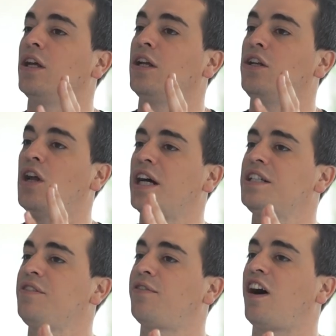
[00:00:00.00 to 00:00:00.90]

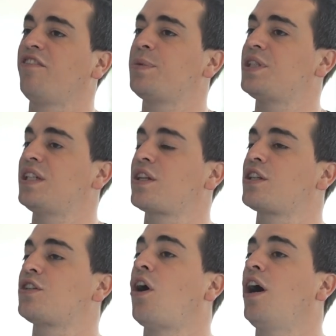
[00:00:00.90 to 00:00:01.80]
95% of the
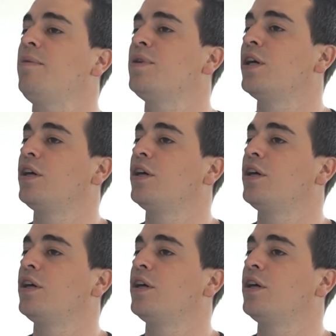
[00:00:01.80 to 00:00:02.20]
time,